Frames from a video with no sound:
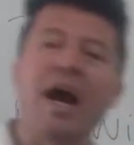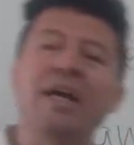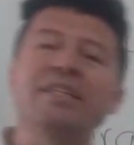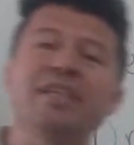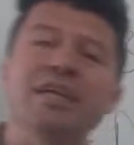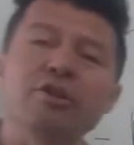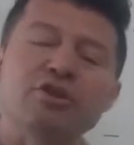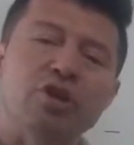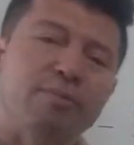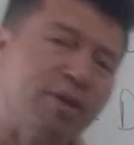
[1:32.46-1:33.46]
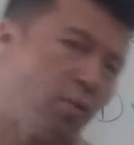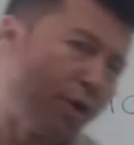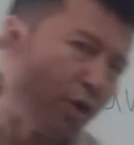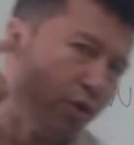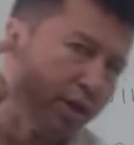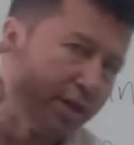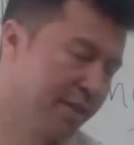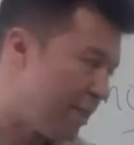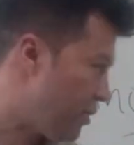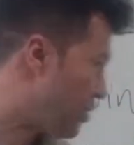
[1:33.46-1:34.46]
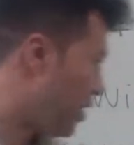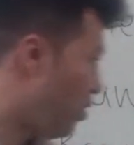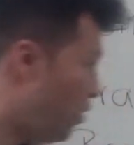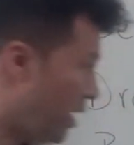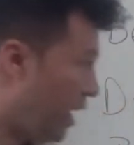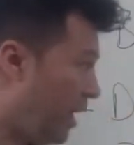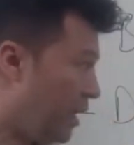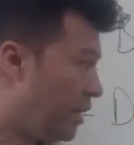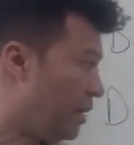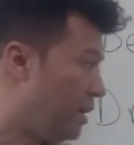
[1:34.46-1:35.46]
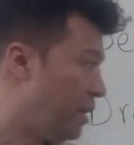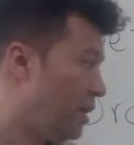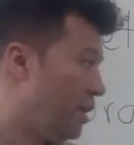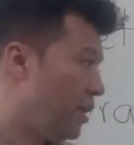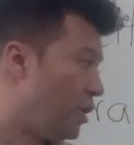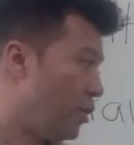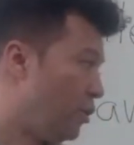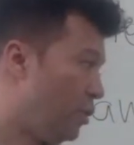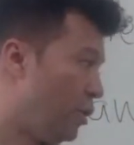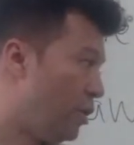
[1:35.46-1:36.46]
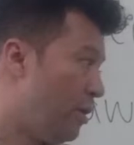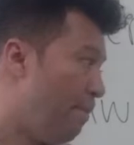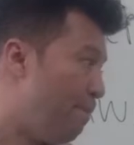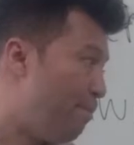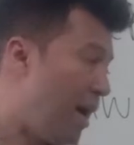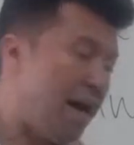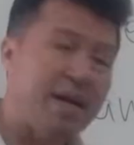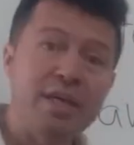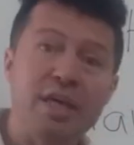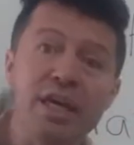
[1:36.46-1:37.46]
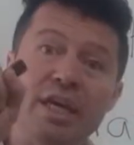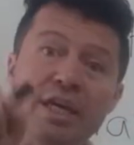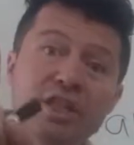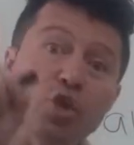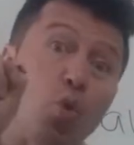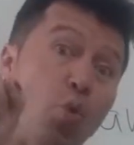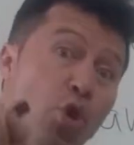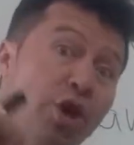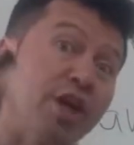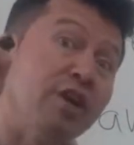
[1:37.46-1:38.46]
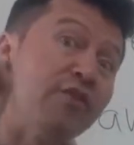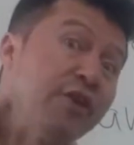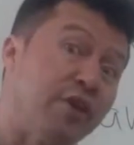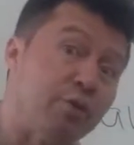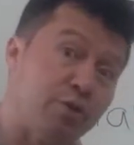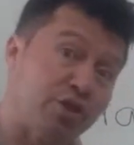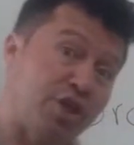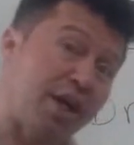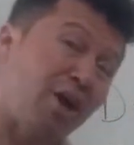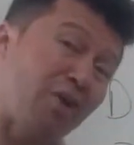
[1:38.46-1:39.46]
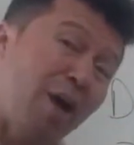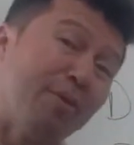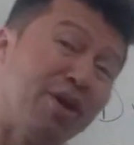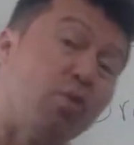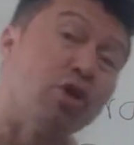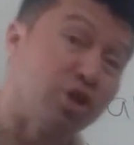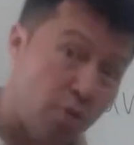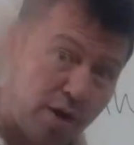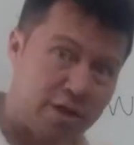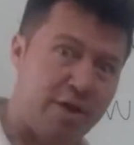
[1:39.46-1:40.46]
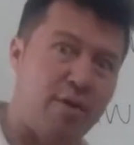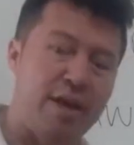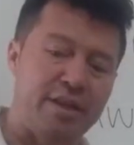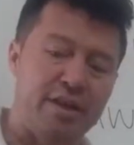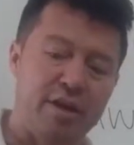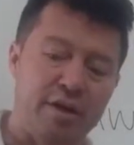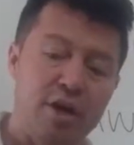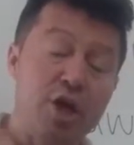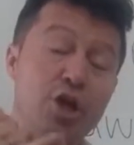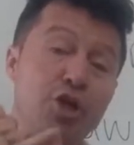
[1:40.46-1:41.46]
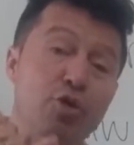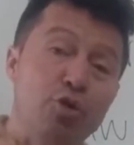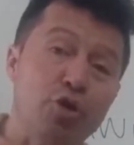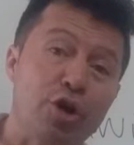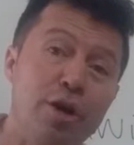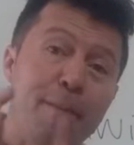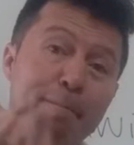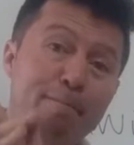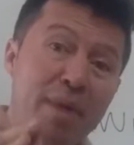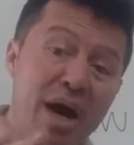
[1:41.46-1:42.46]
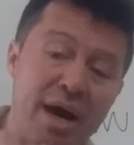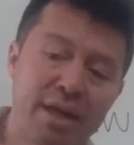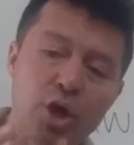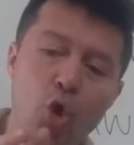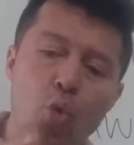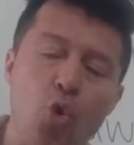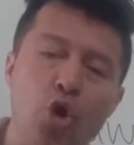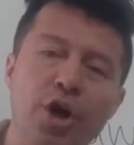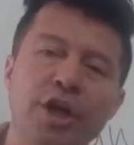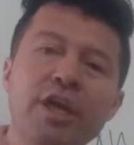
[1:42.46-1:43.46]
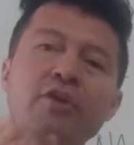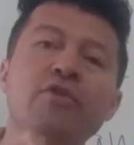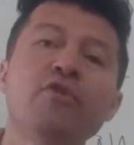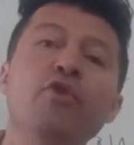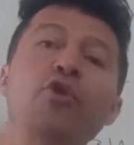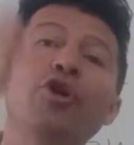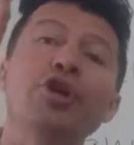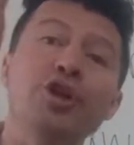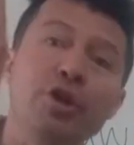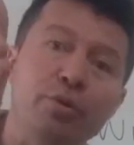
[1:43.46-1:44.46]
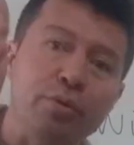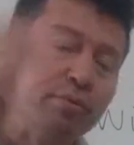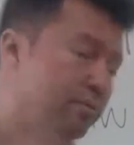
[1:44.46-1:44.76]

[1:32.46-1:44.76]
I tell you something where you only listen, you say, okay, your mind is working for you. Check out how many words you are creating here. Your mind working for you.